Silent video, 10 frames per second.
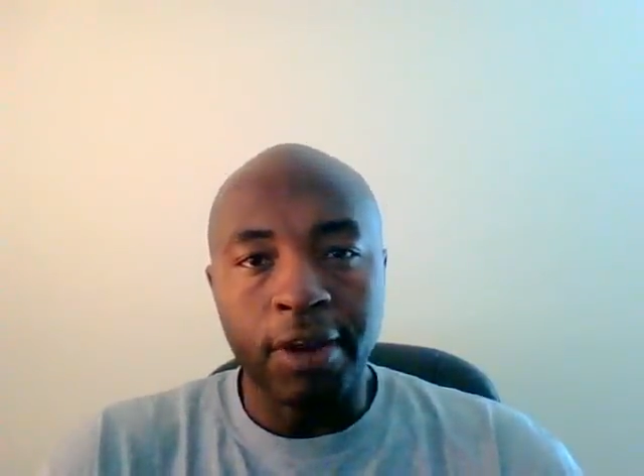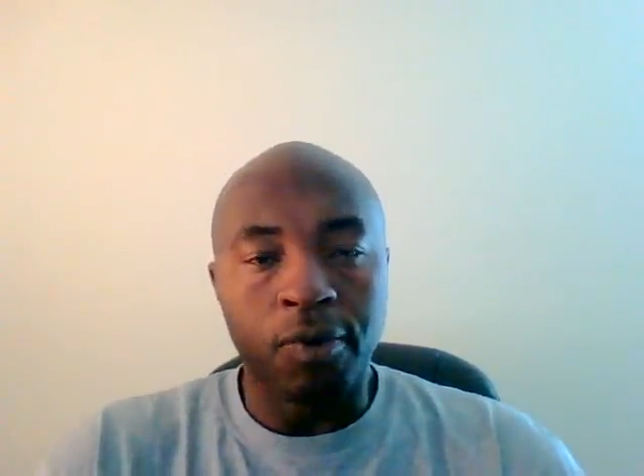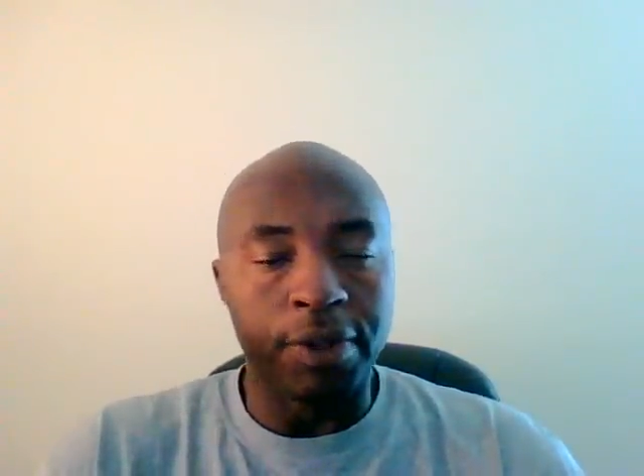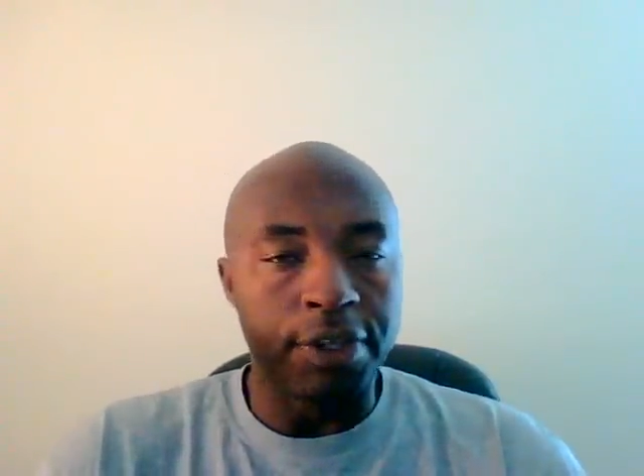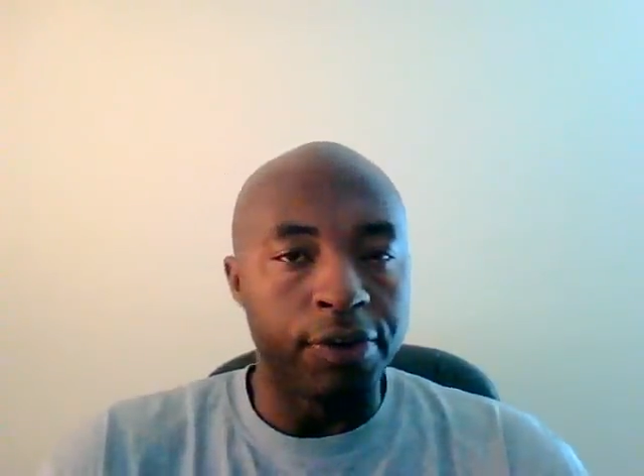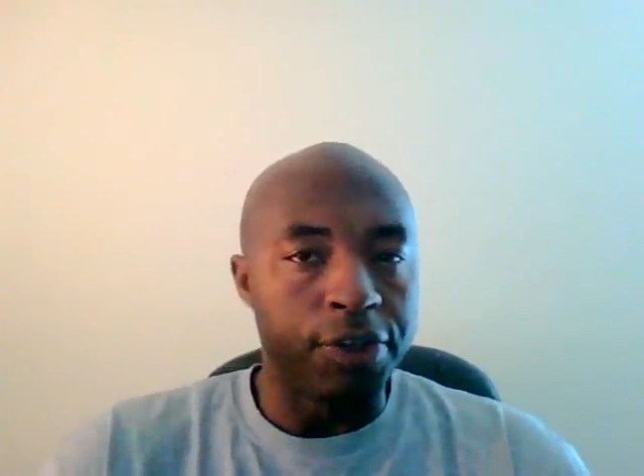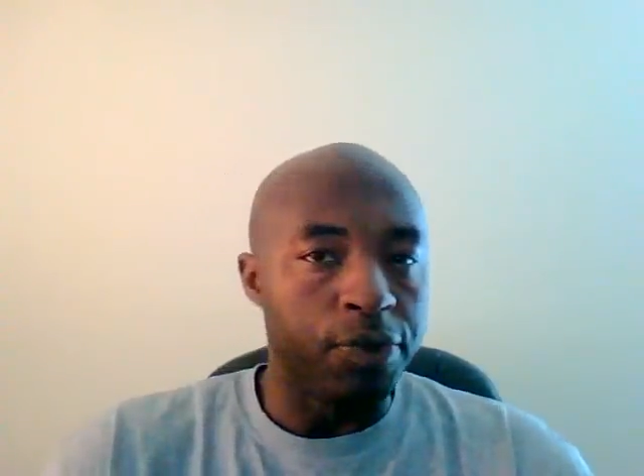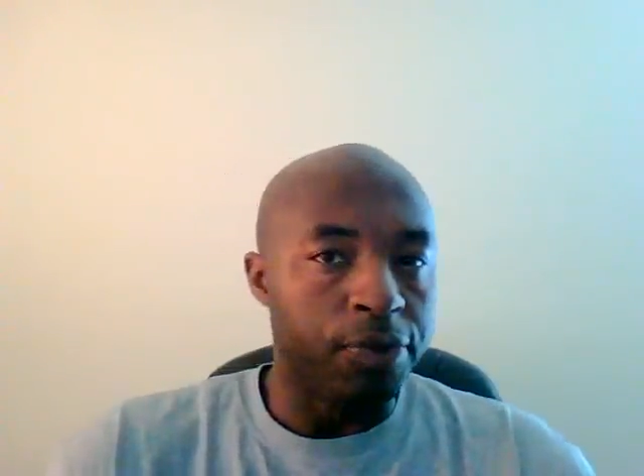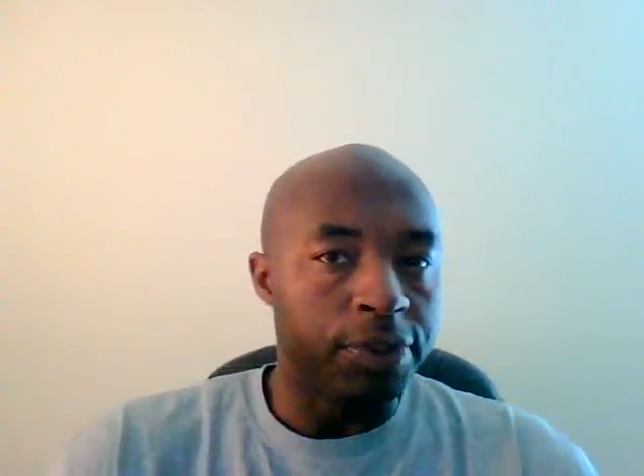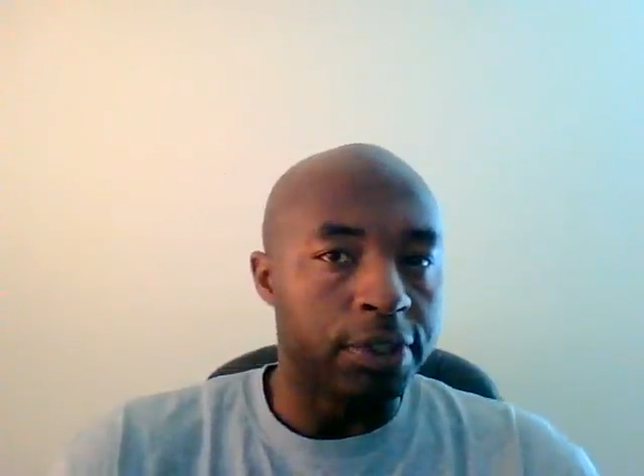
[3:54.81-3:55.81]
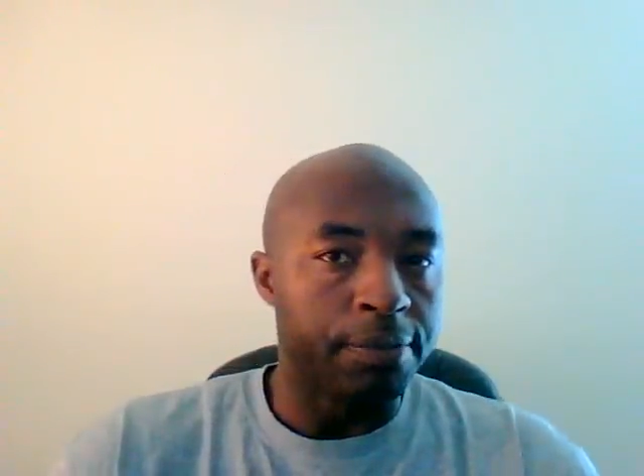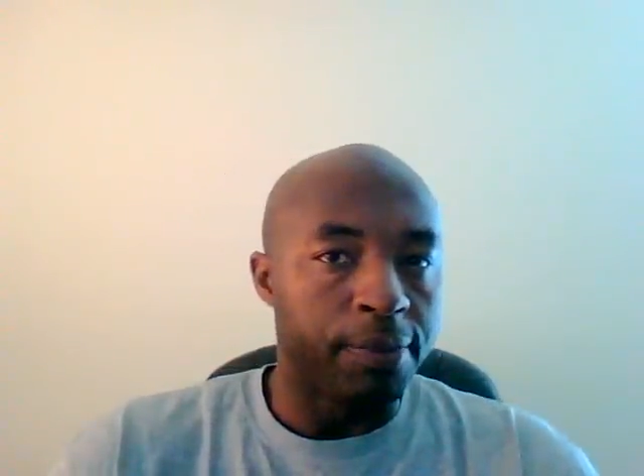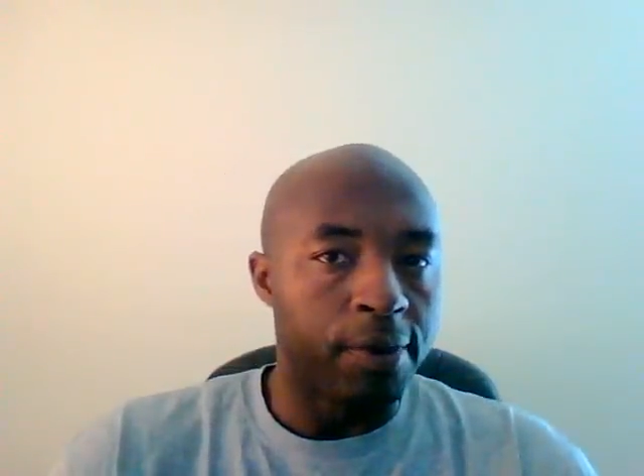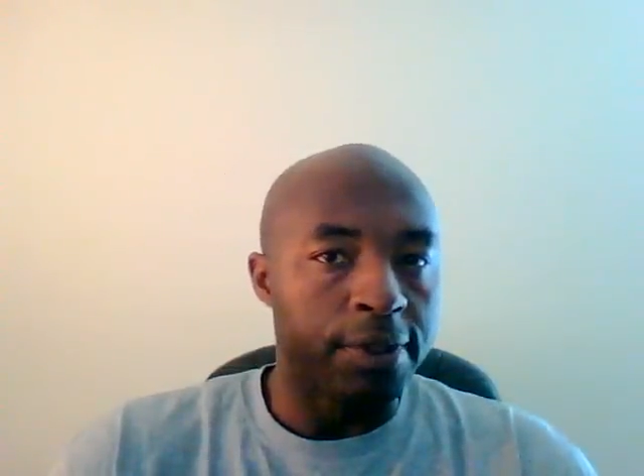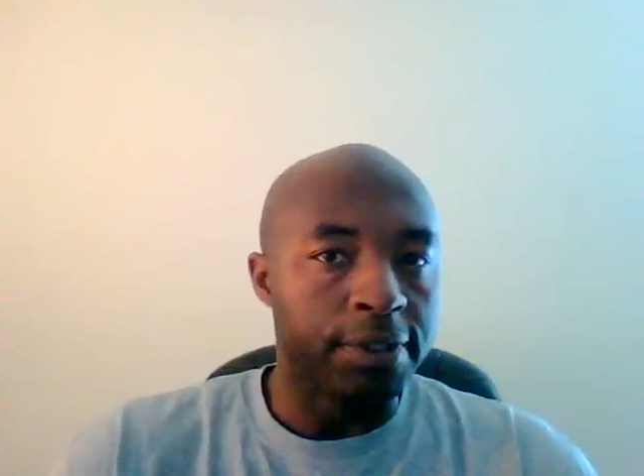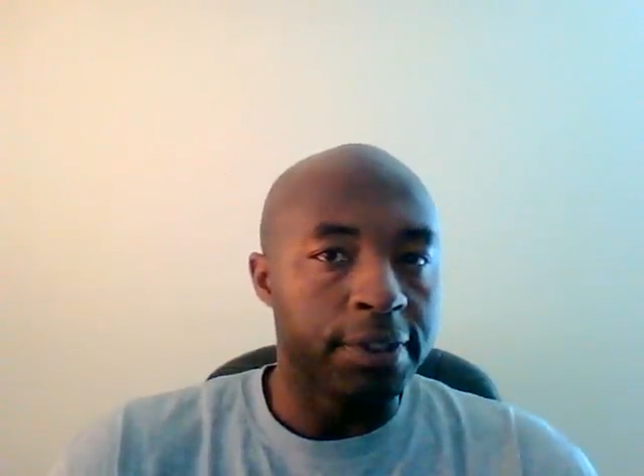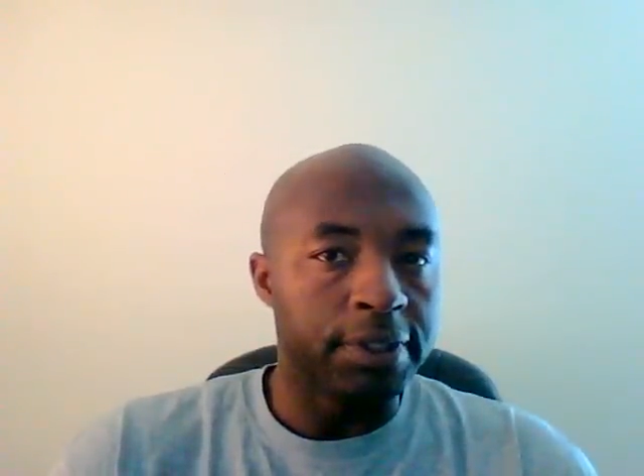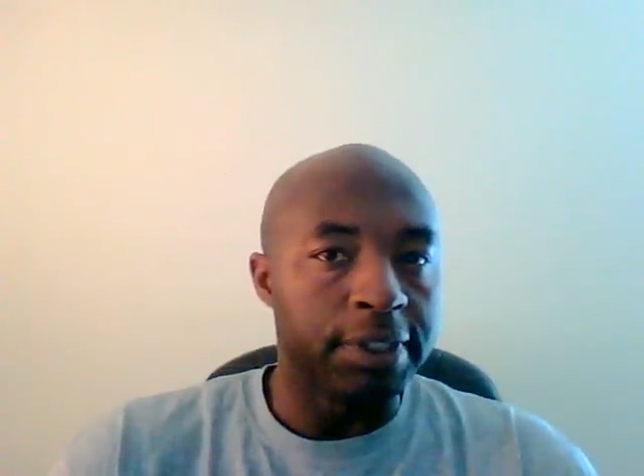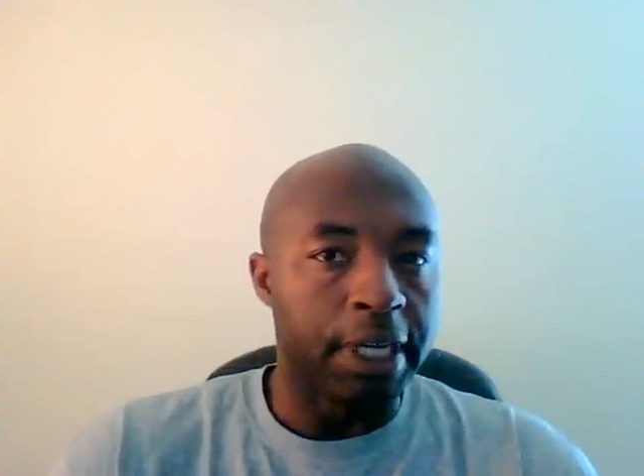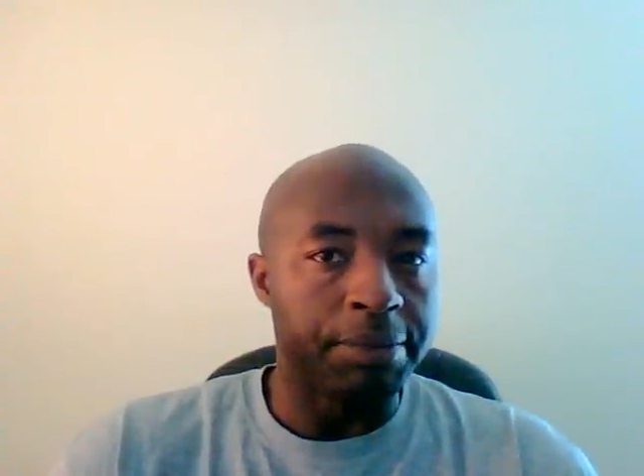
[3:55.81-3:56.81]
Whether you support
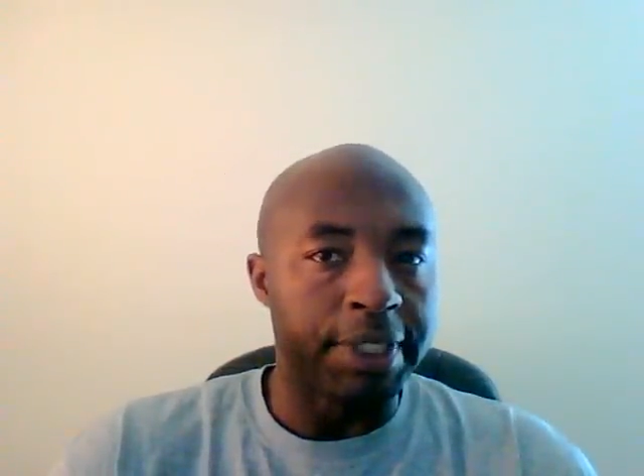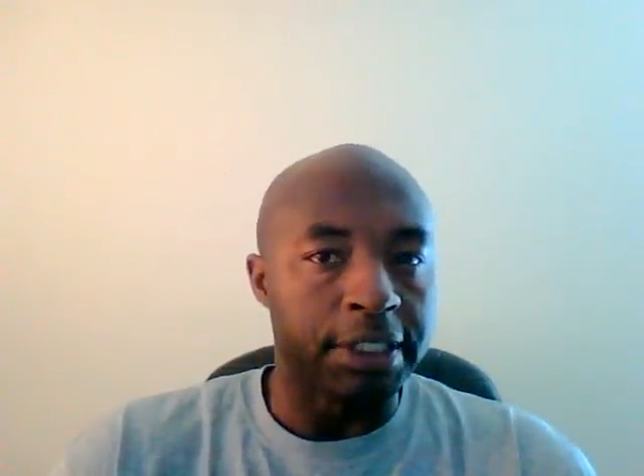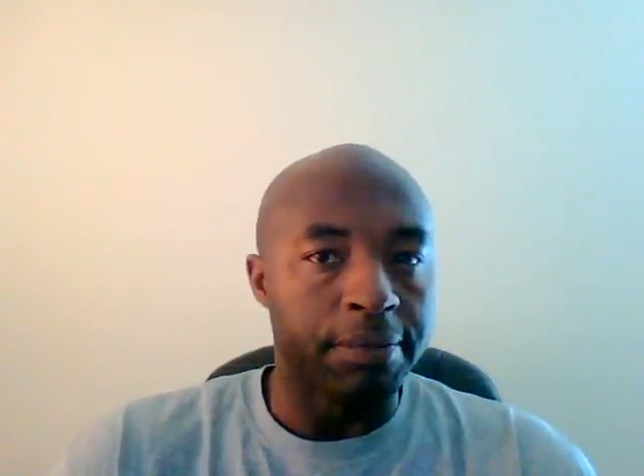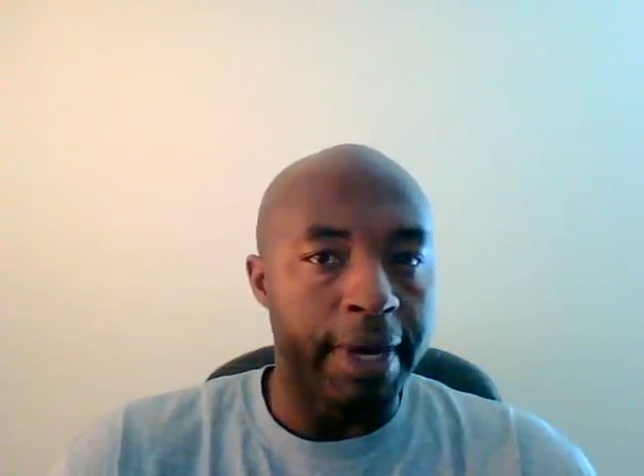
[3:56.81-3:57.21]
same sex